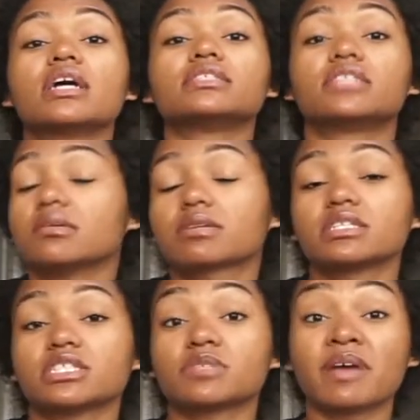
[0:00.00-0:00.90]
deep
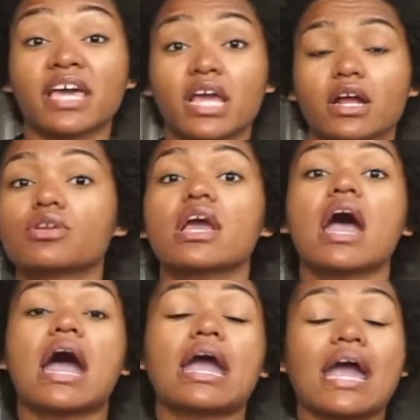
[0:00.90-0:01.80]
condition my hair.
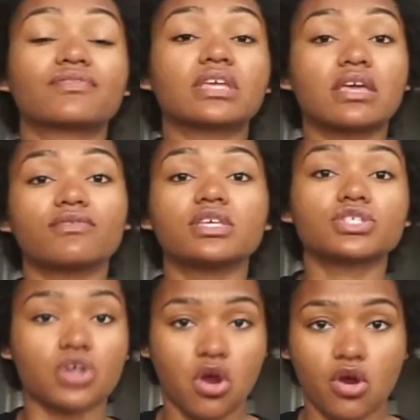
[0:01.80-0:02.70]
I have to give these
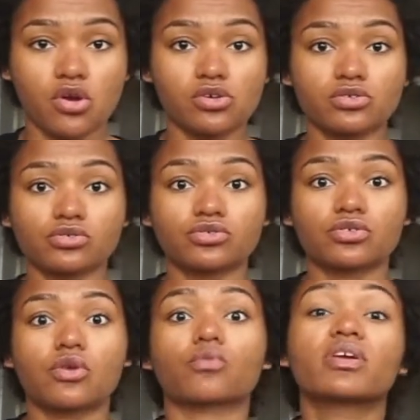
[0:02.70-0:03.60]
curls
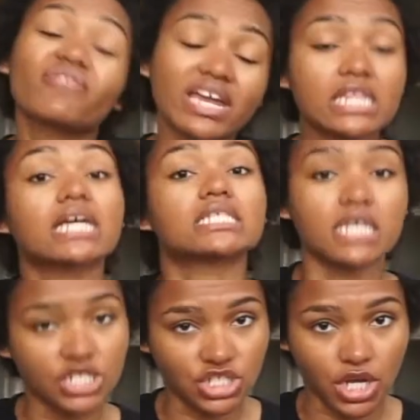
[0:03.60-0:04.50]

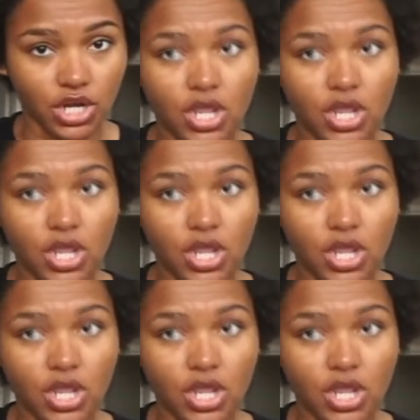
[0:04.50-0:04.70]
revitalization.